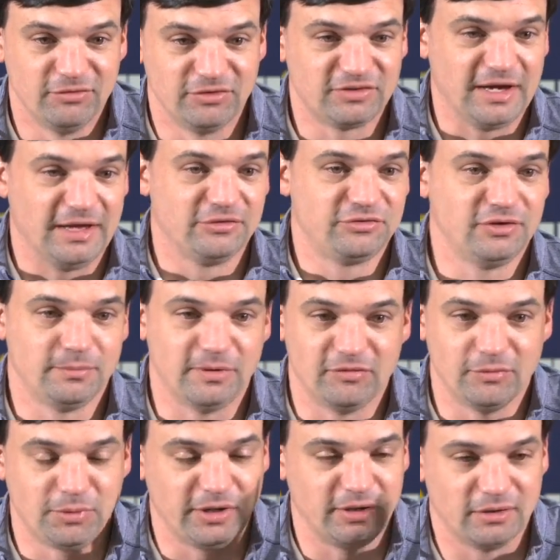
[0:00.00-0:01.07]
scholarship,
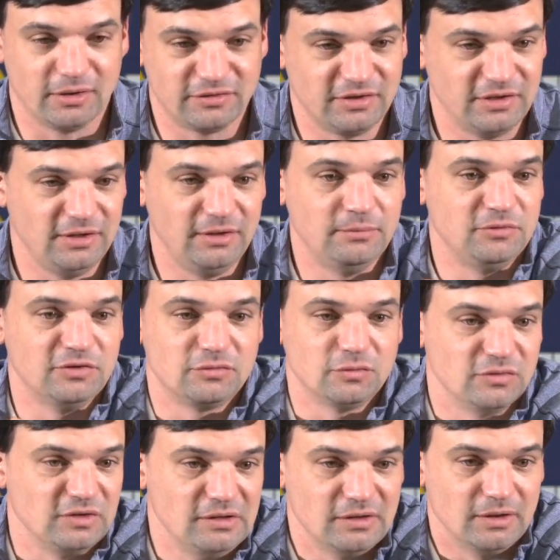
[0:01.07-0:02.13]
every player on our team just
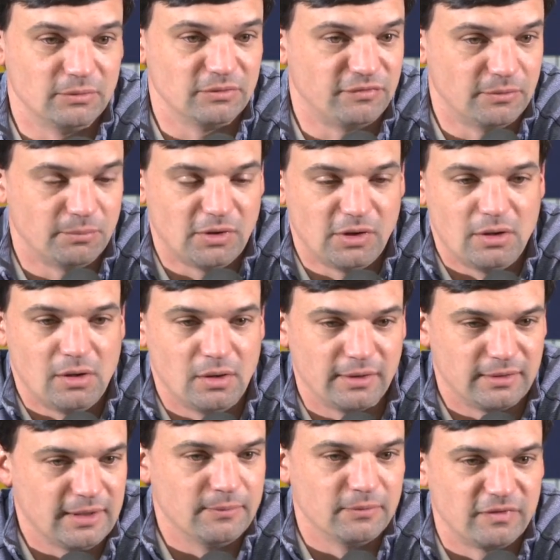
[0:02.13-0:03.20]
was eating up with football
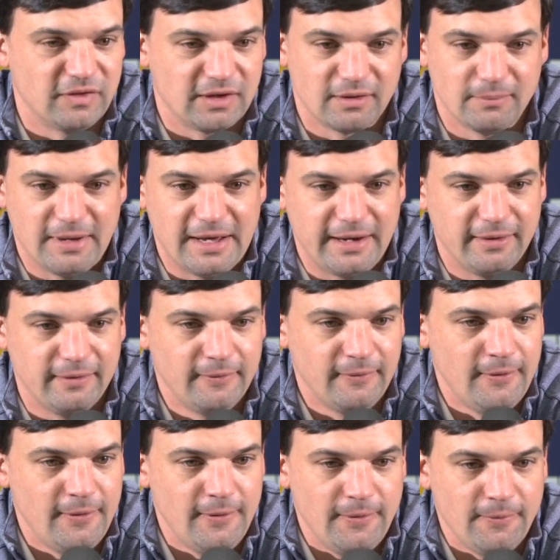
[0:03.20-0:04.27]
and they were thinking about it
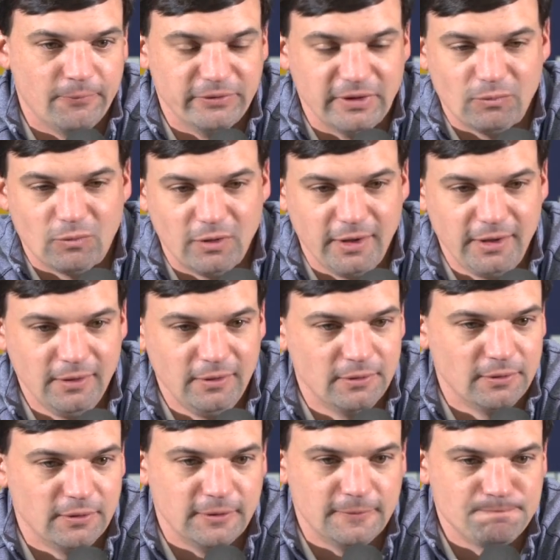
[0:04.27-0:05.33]
when they weren't
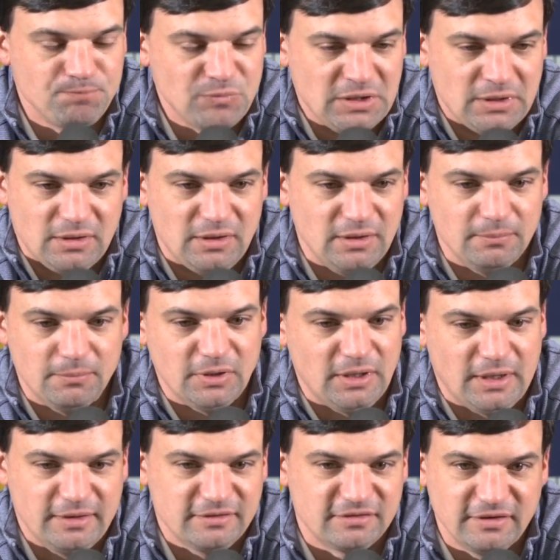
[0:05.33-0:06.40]
here.
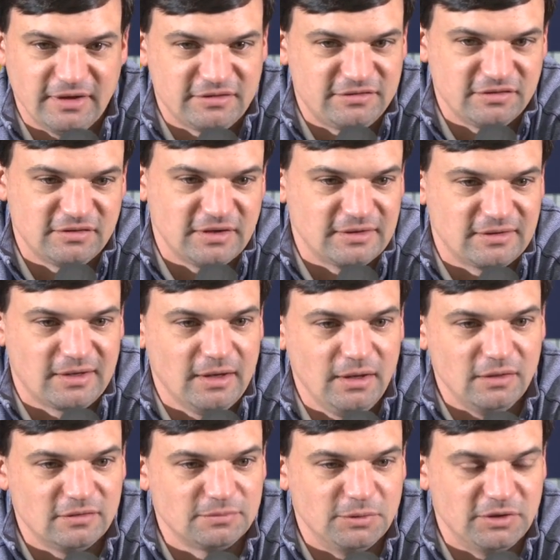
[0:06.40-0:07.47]
But honestly, that's just not the
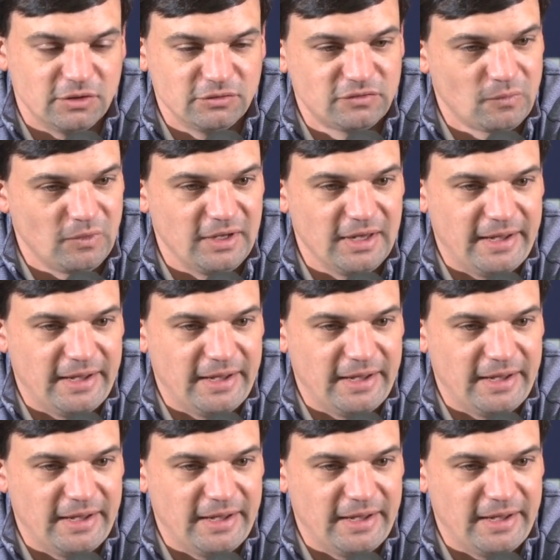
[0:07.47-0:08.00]
case. But those three